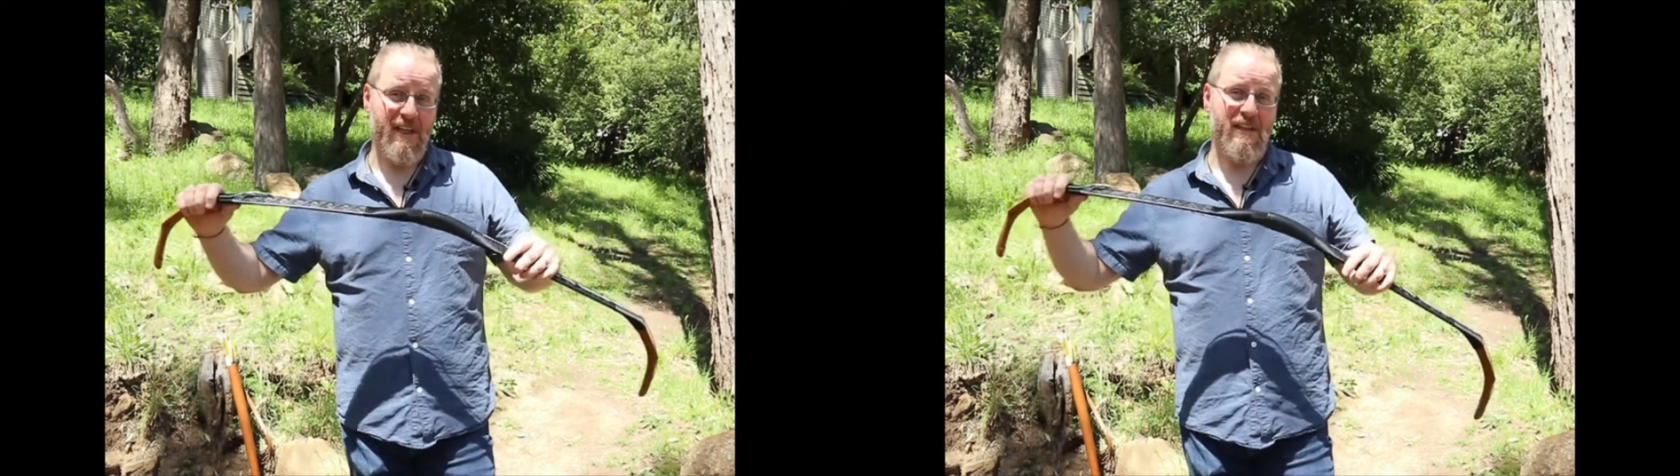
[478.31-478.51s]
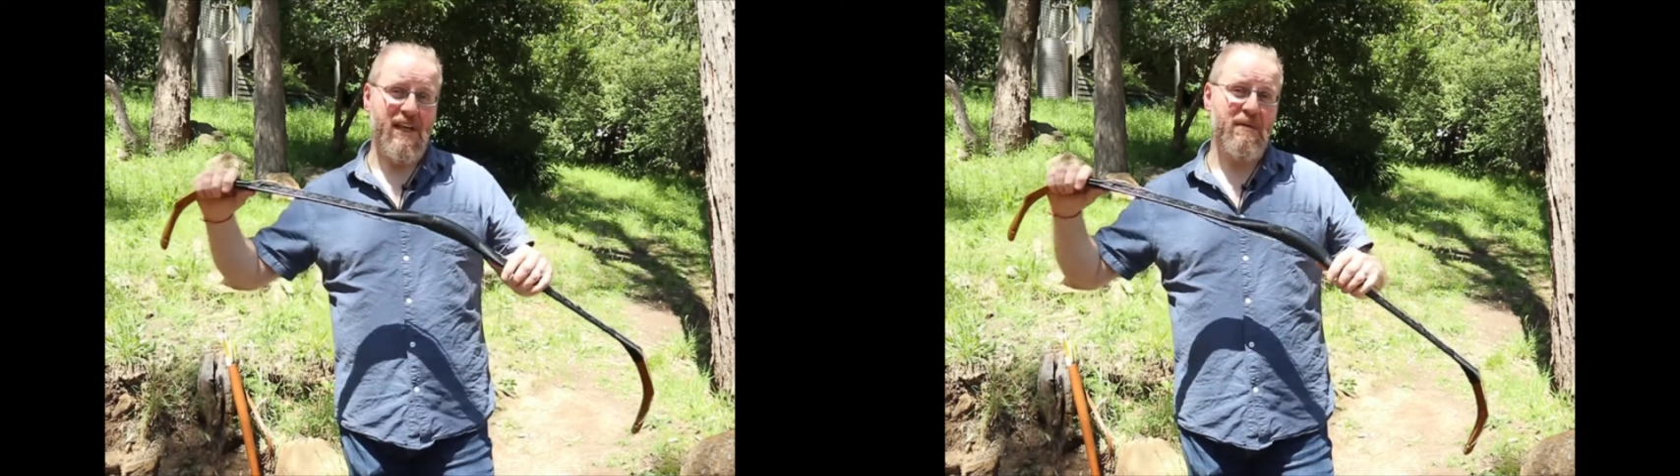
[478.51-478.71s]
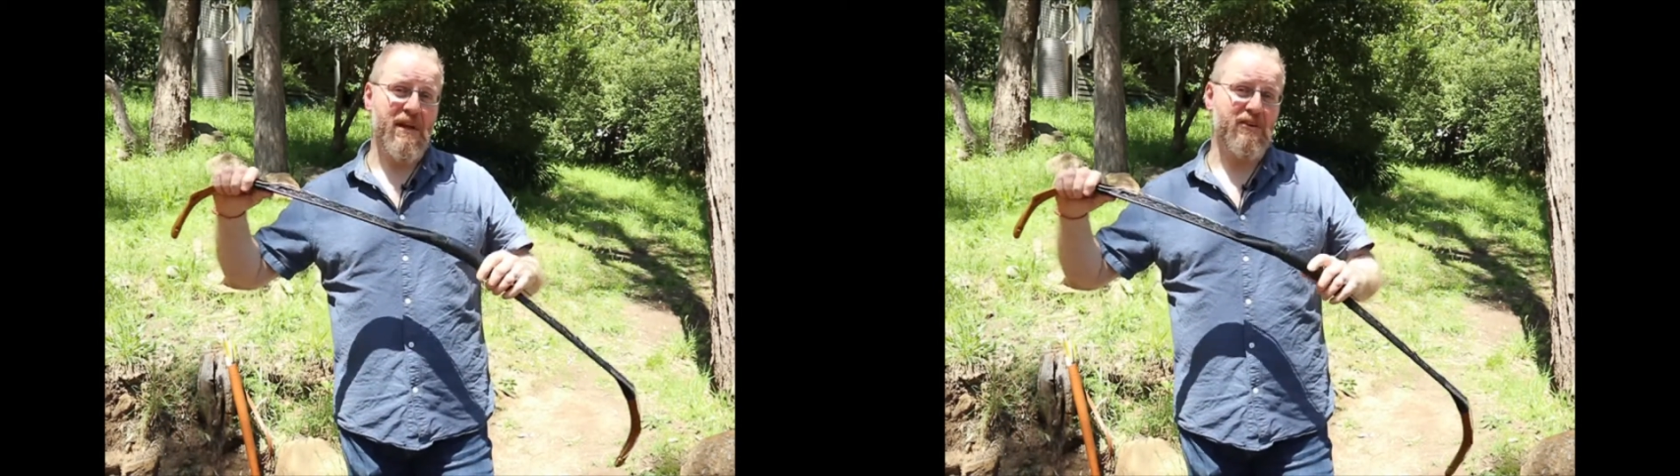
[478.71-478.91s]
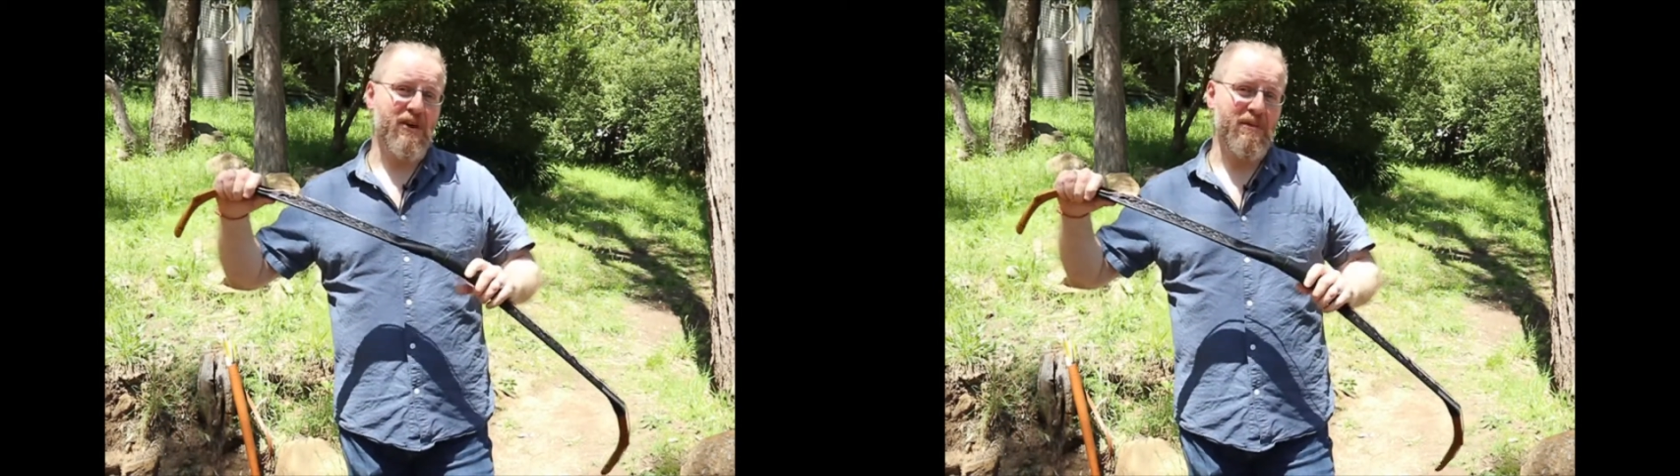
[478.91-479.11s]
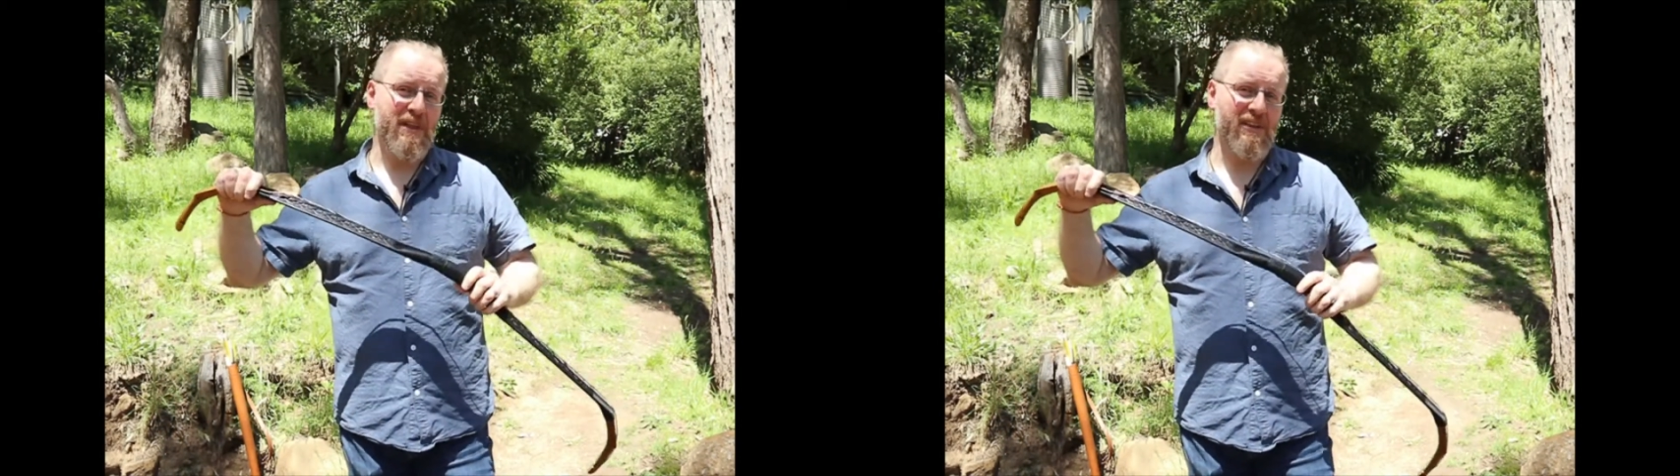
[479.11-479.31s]
The thing about the
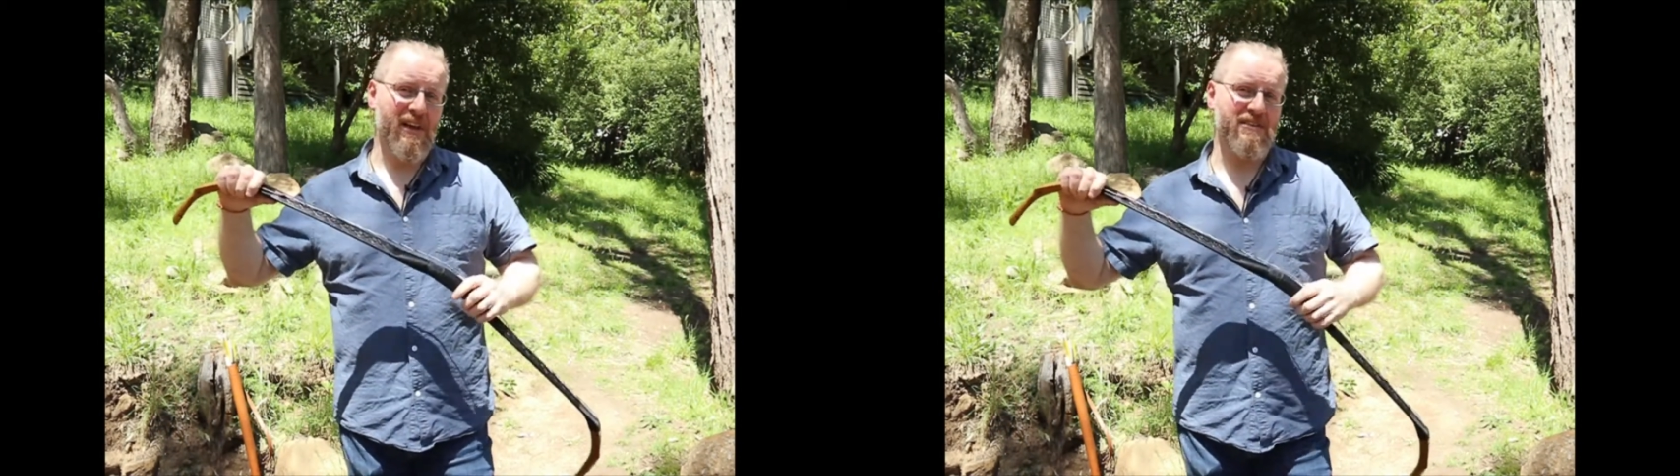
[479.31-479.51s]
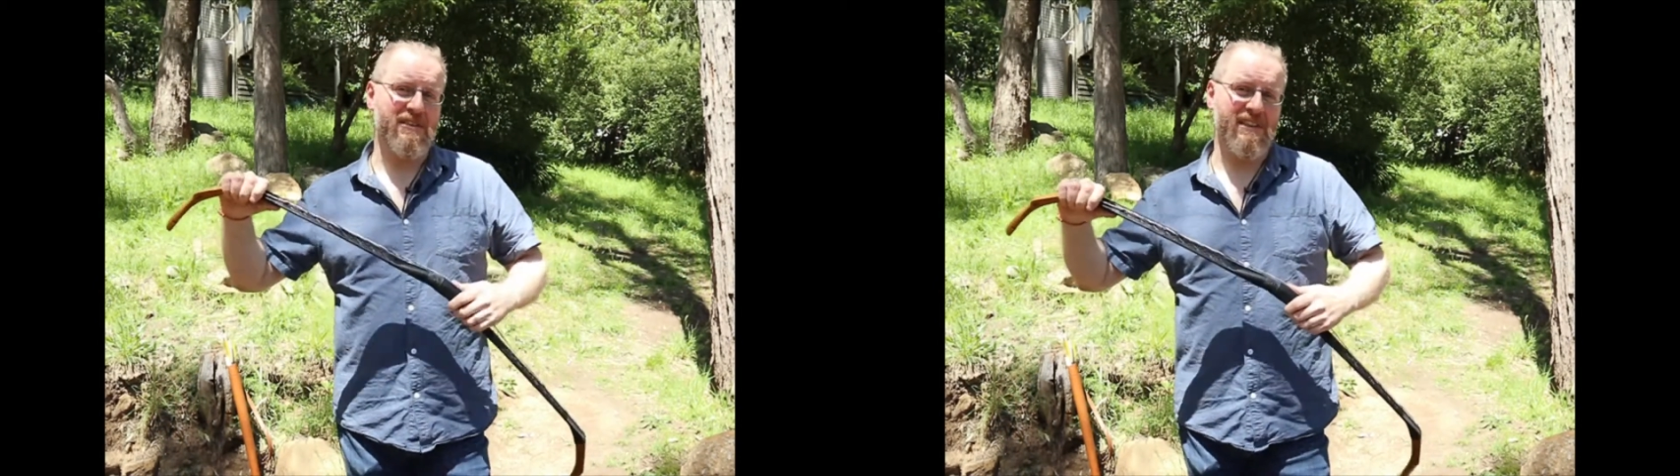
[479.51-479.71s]
Crimean Tartars is